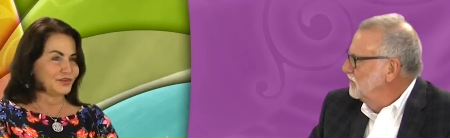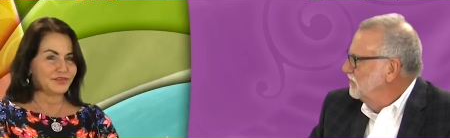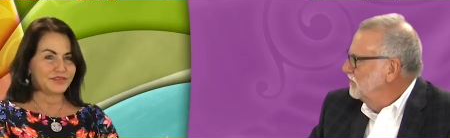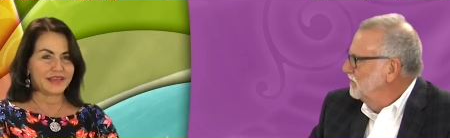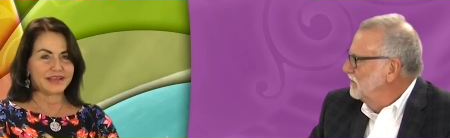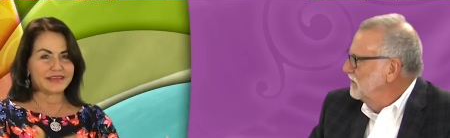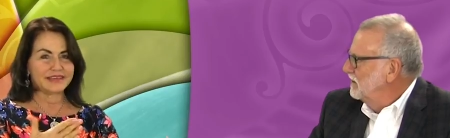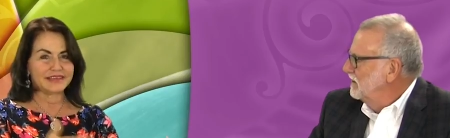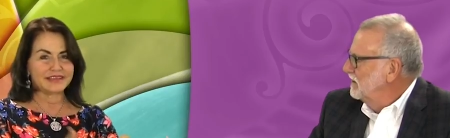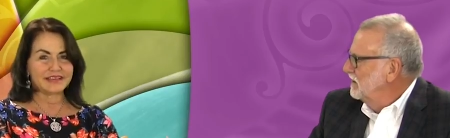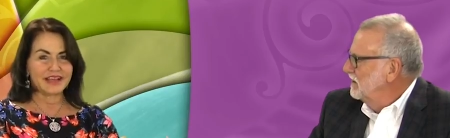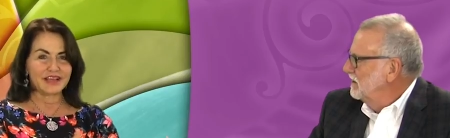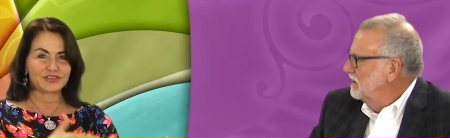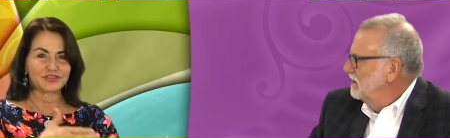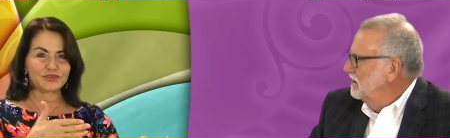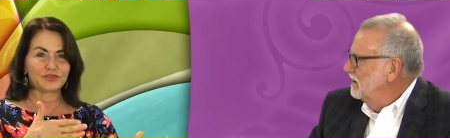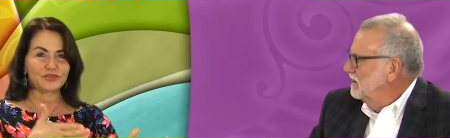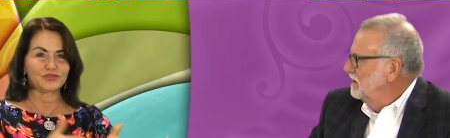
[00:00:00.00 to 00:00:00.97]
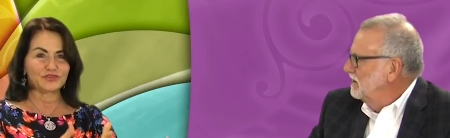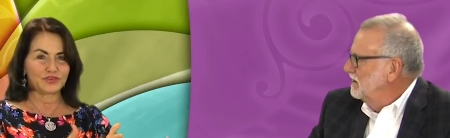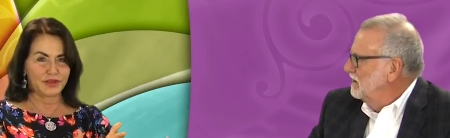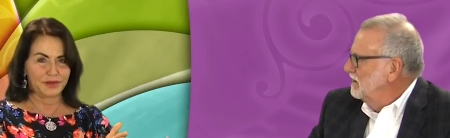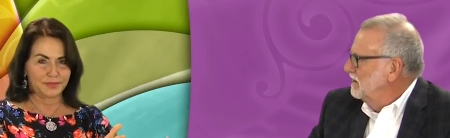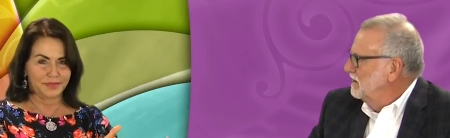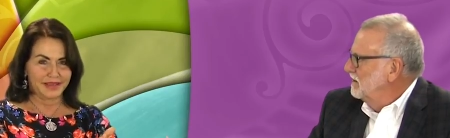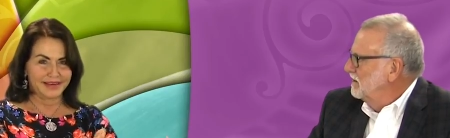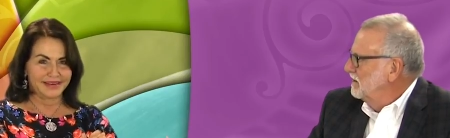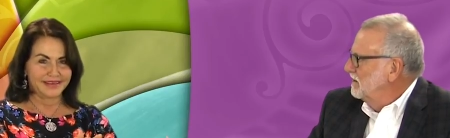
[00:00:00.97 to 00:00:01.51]
Speaker 1: you that testosterone
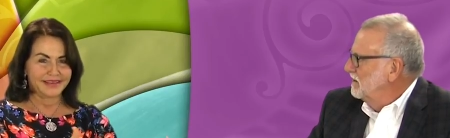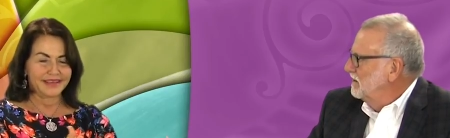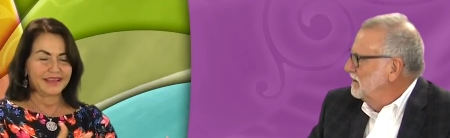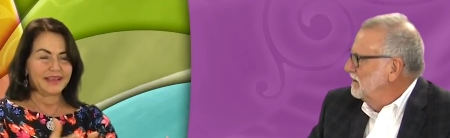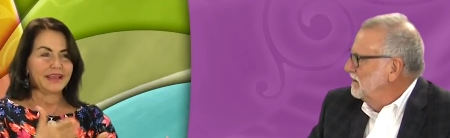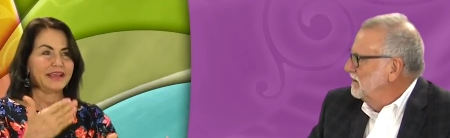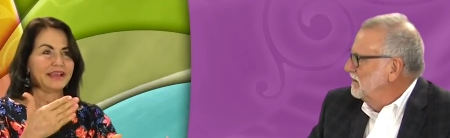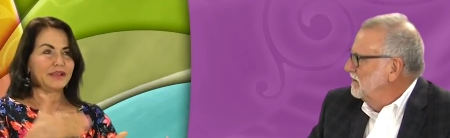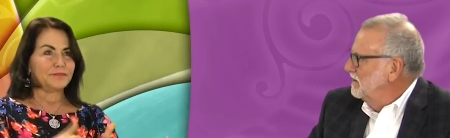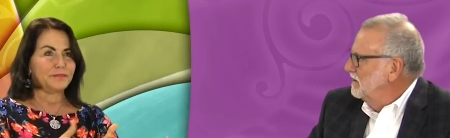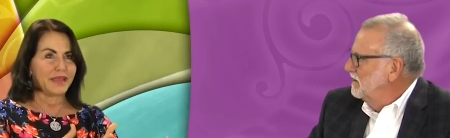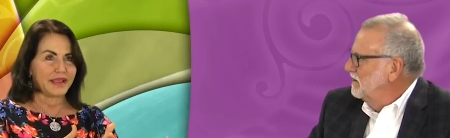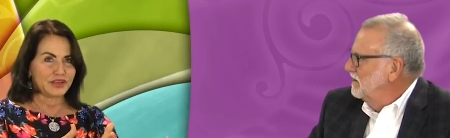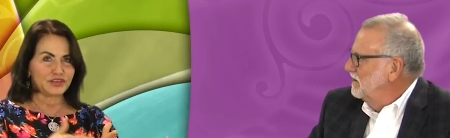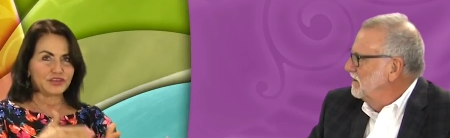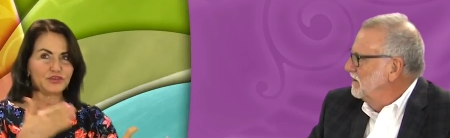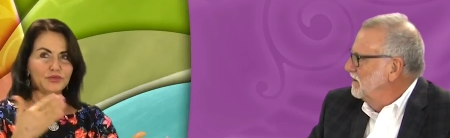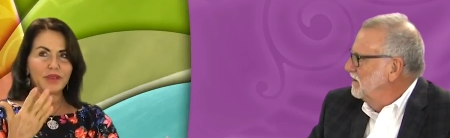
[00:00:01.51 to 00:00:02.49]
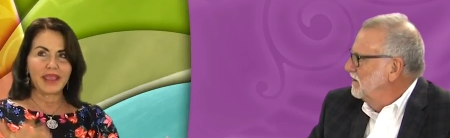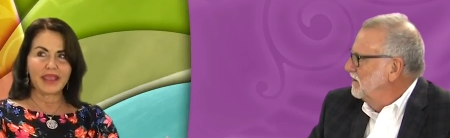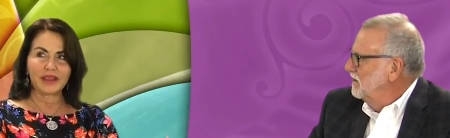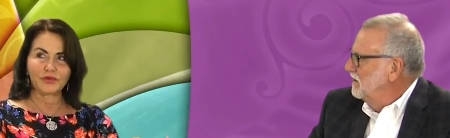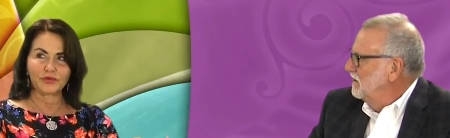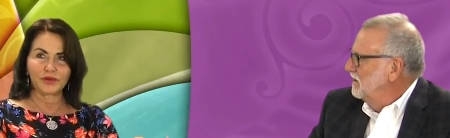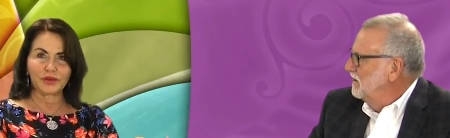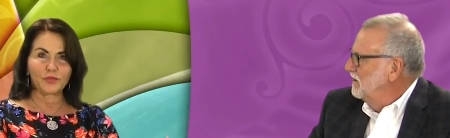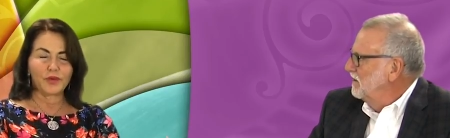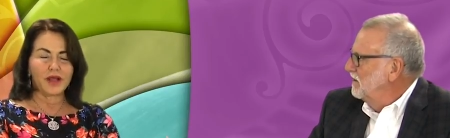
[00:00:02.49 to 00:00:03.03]
treatment makes you
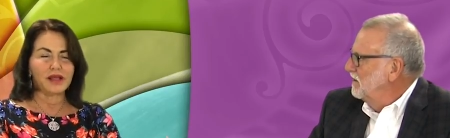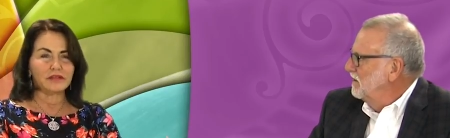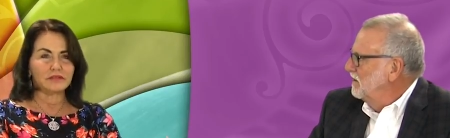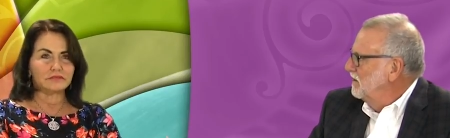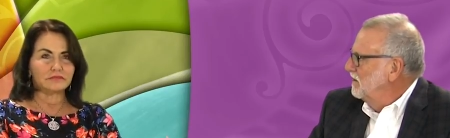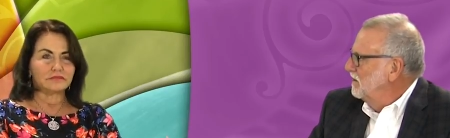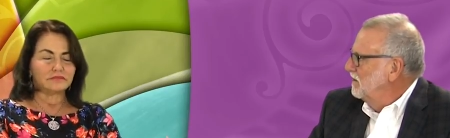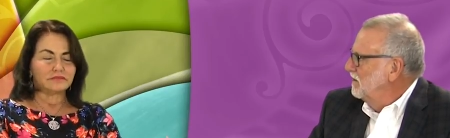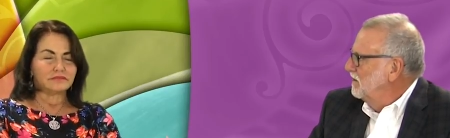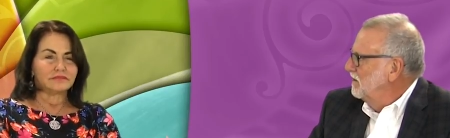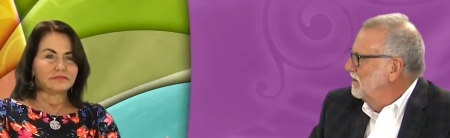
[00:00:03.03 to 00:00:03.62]
angry. Well,